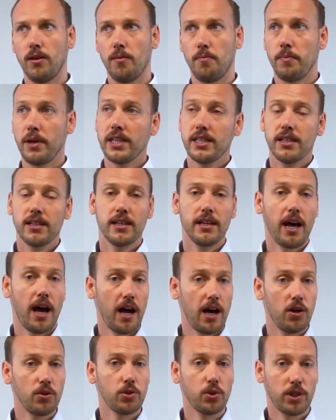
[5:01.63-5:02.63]
basically
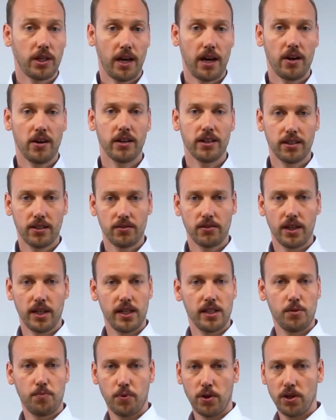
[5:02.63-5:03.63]
how to
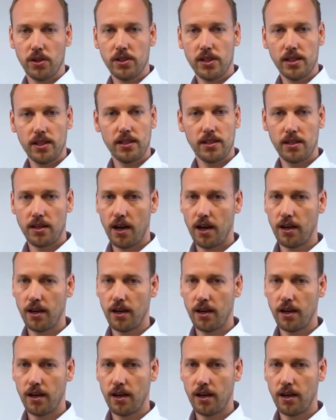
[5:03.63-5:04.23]
characterize persons and